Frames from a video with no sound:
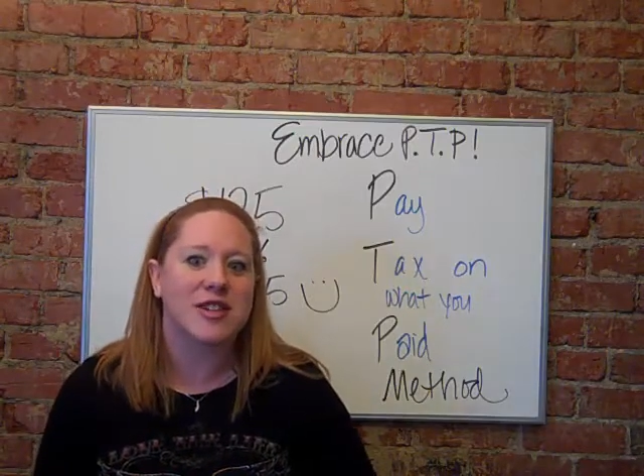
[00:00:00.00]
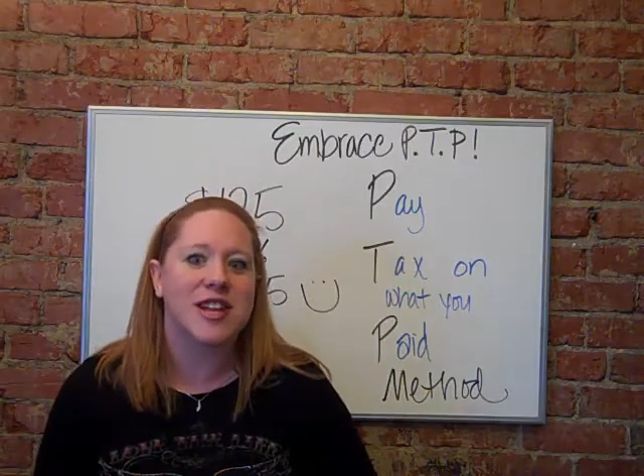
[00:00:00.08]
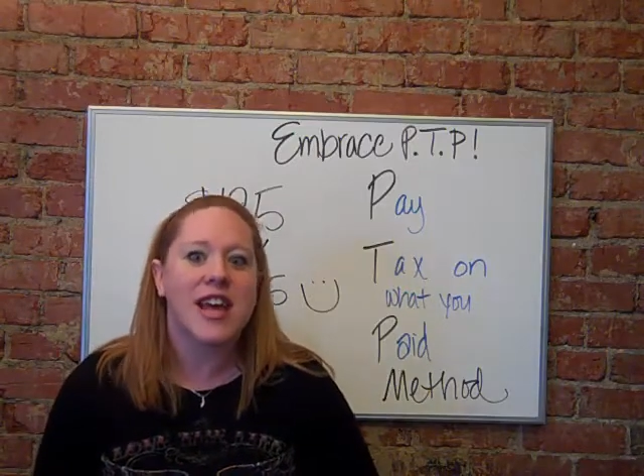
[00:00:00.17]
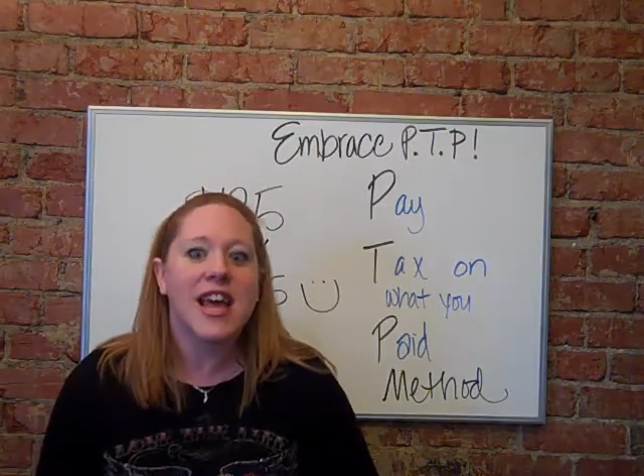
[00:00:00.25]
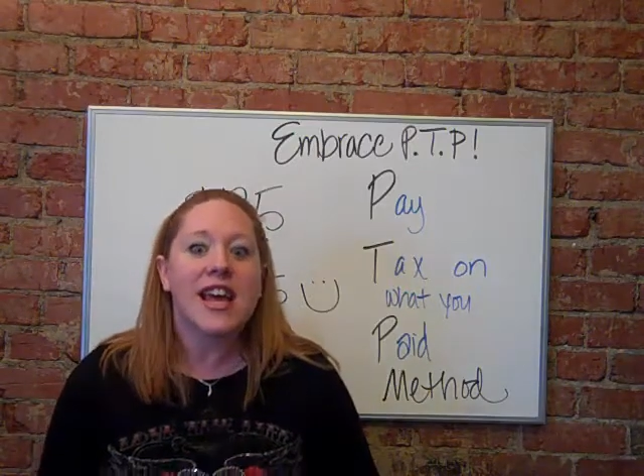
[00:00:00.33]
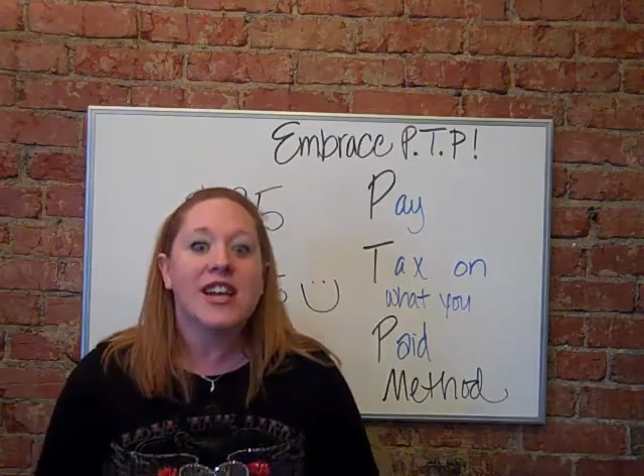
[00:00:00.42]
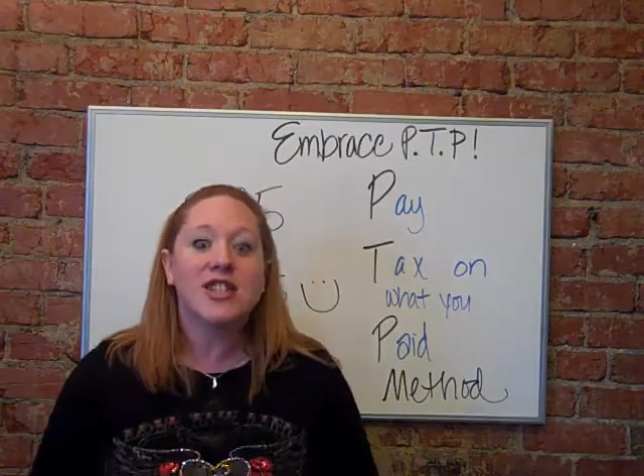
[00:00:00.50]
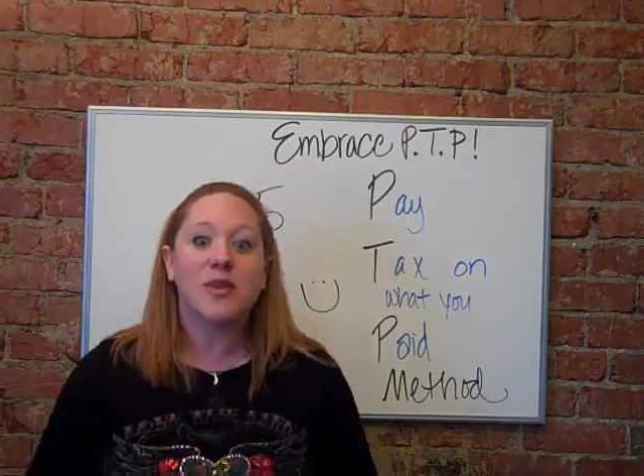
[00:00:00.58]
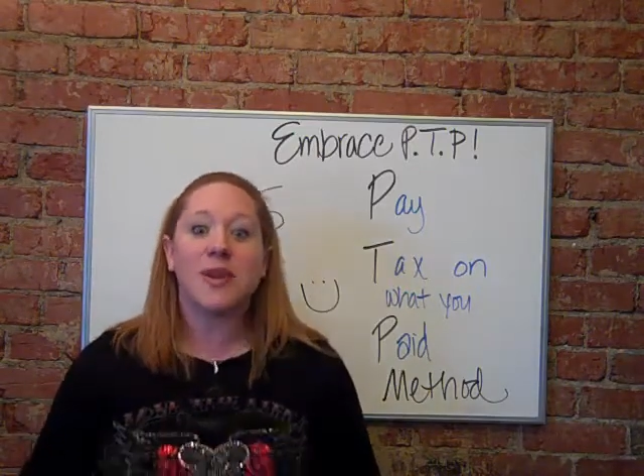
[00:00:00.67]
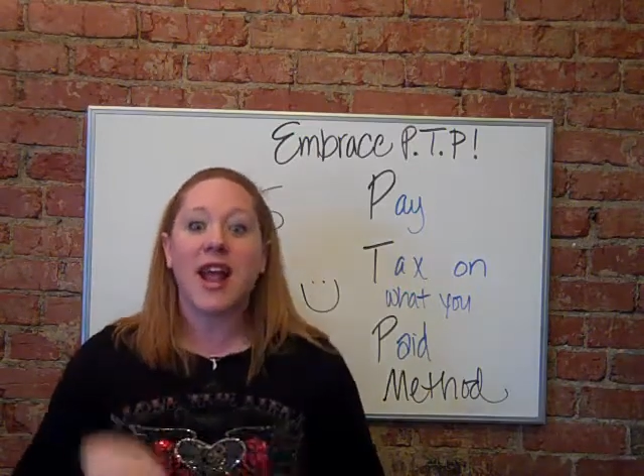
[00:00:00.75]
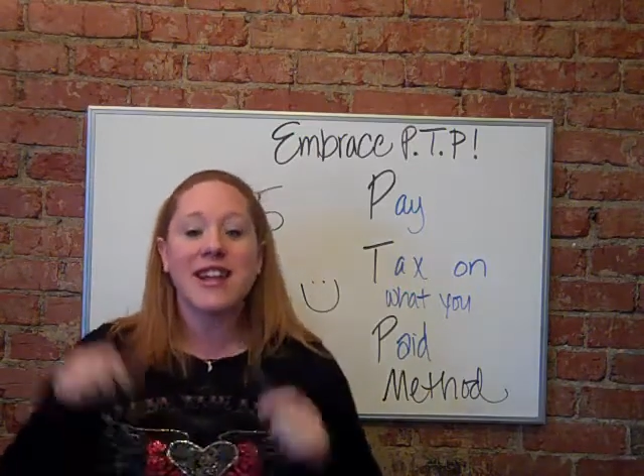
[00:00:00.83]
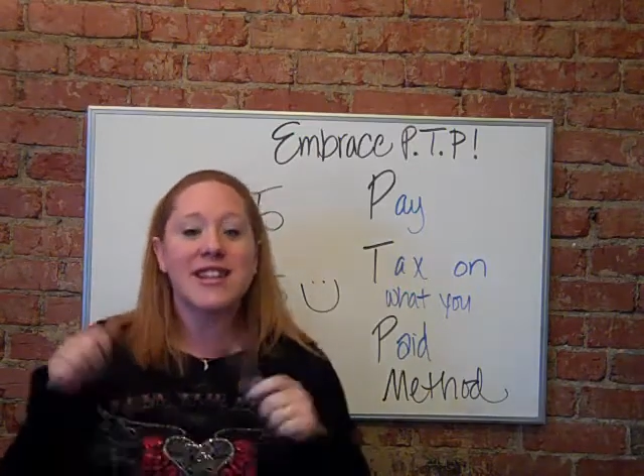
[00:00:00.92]
So
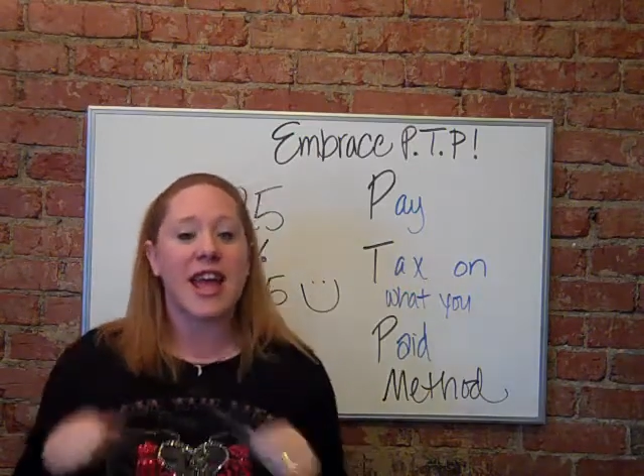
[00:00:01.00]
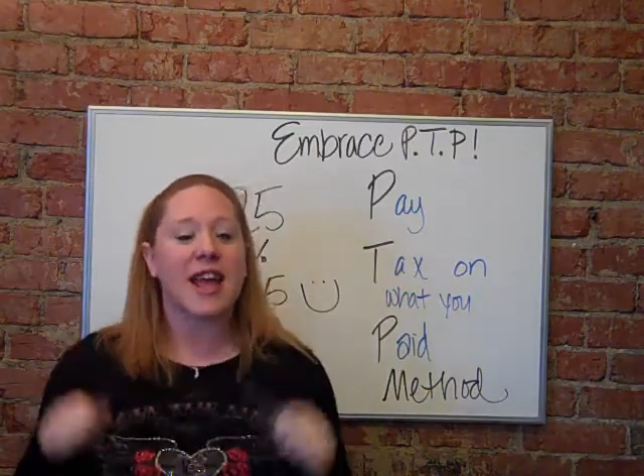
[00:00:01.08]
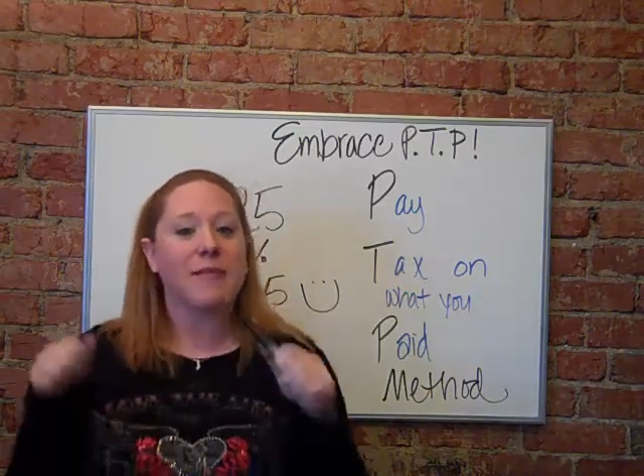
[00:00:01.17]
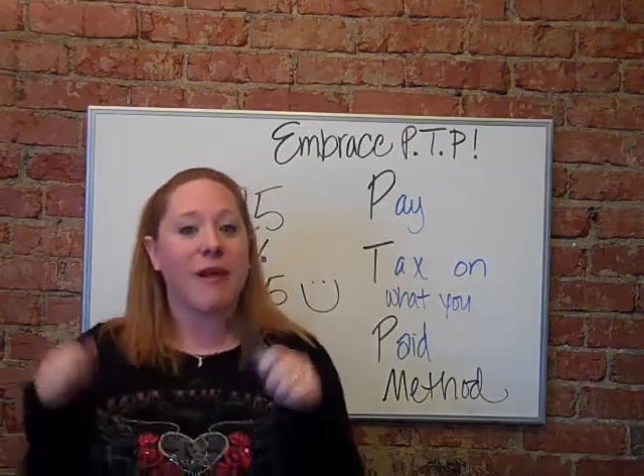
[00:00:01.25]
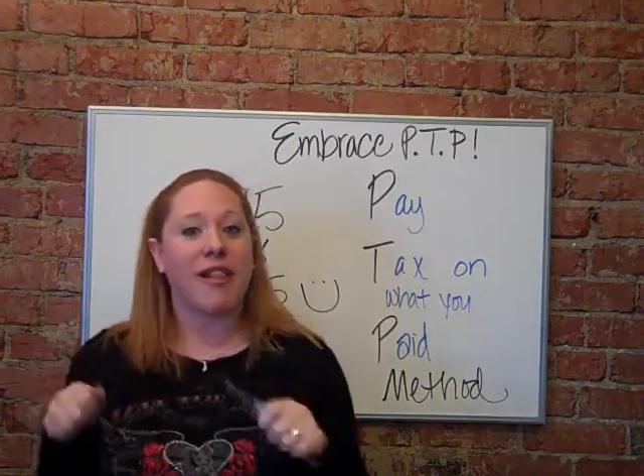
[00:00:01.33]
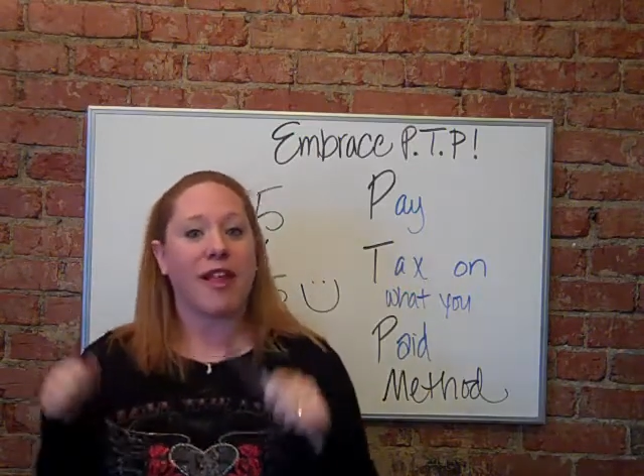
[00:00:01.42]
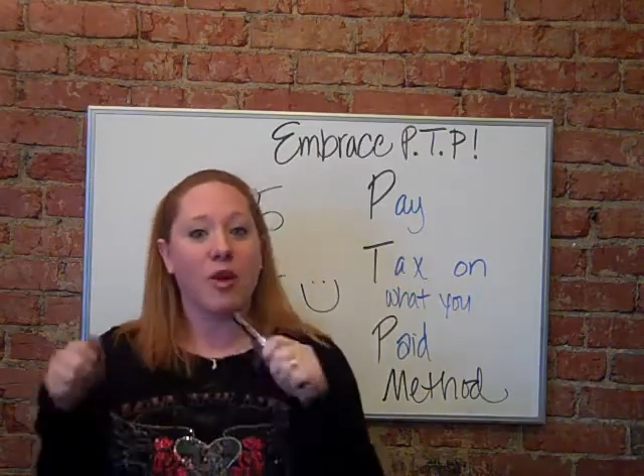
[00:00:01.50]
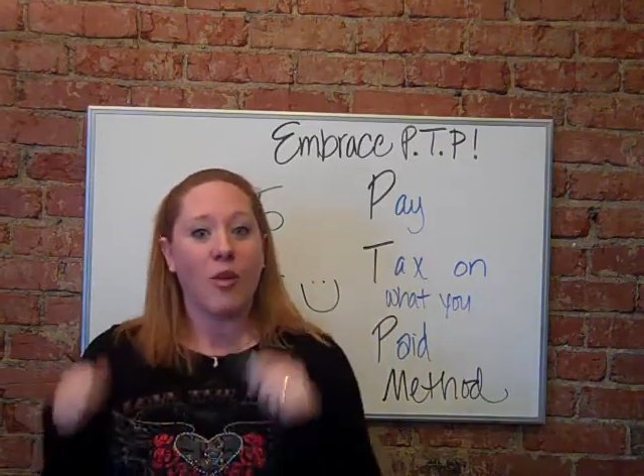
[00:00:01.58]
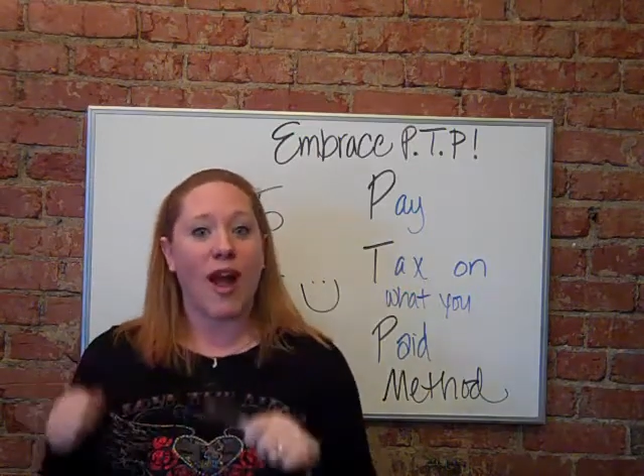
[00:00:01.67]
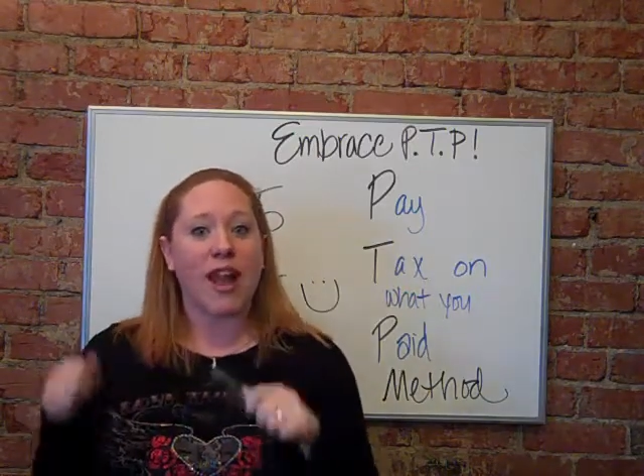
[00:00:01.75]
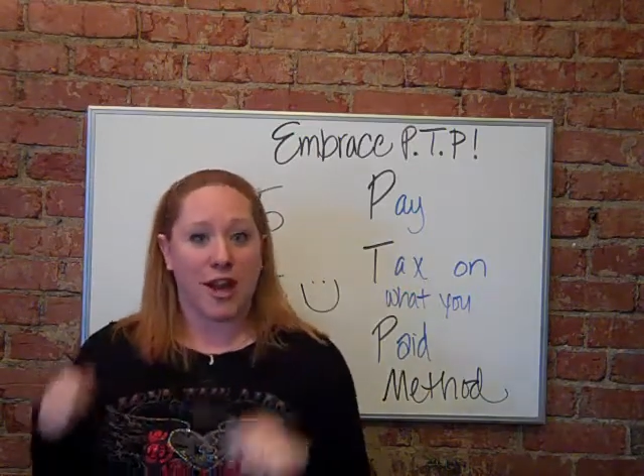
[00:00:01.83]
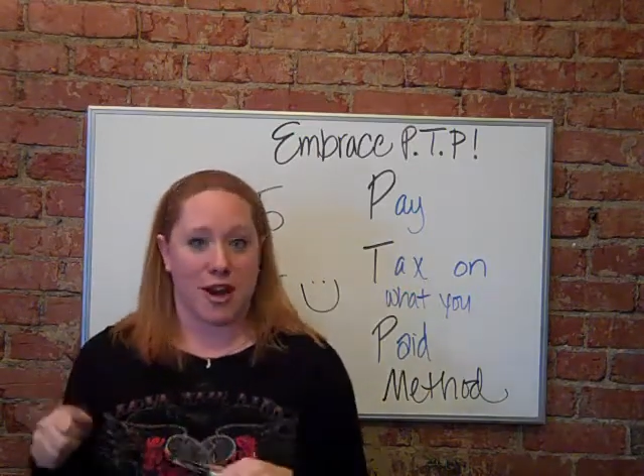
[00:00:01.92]
when I take my little
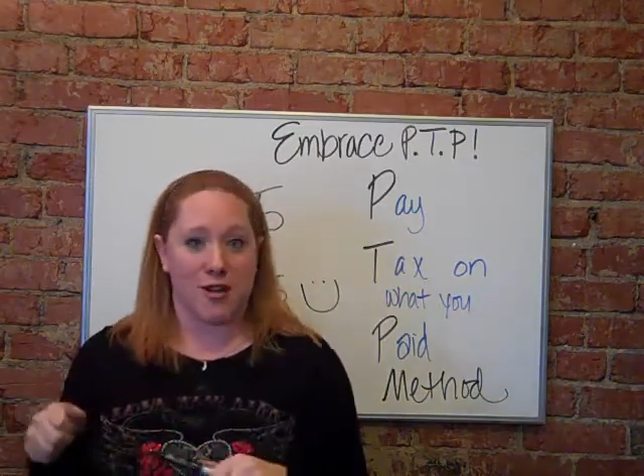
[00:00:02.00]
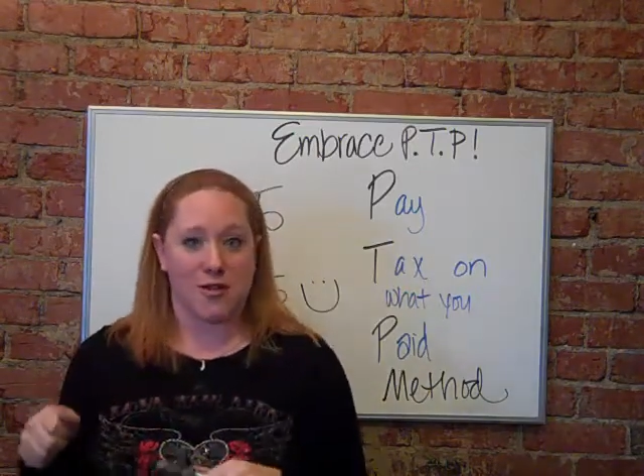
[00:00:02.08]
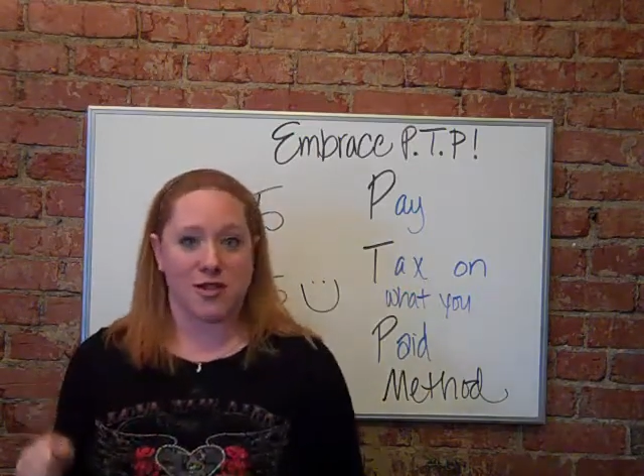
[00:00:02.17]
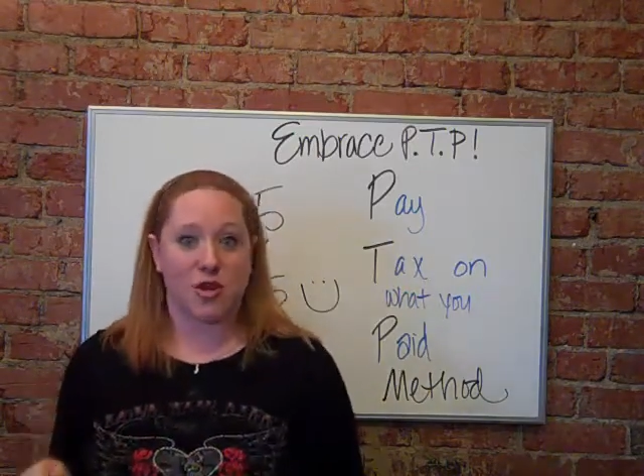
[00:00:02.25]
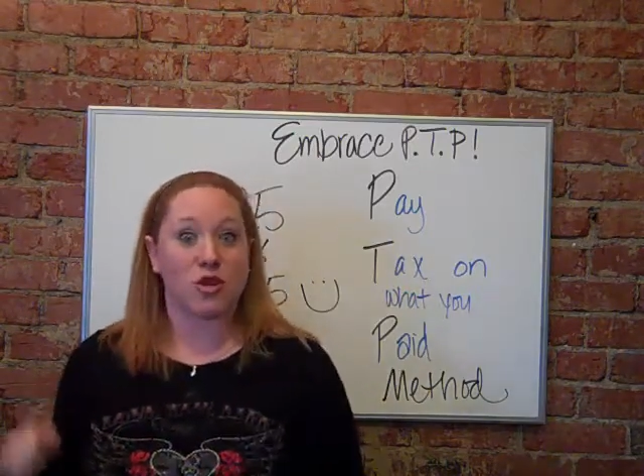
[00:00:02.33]
white coat,